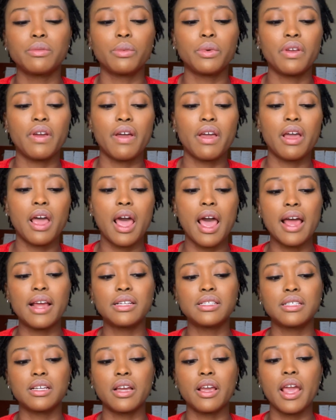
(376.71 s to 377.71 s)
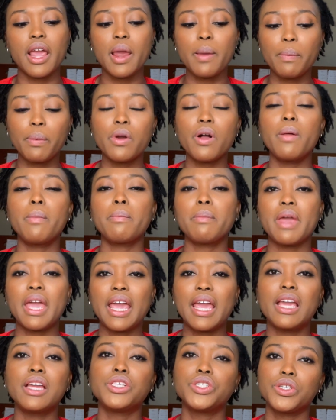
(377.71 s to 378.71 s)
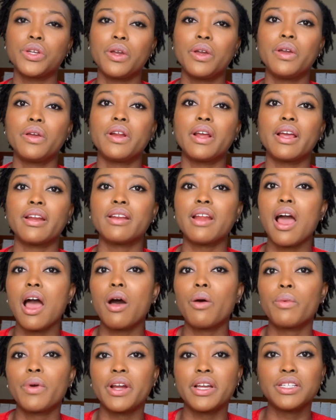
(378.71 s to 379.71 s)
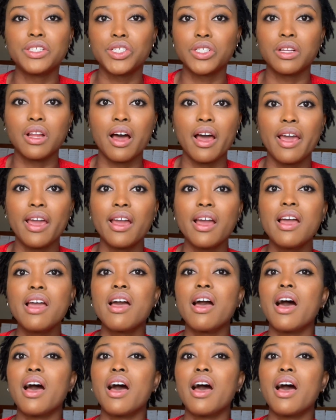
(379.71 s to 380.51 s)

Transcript: we had April, May, June, and now we're in July.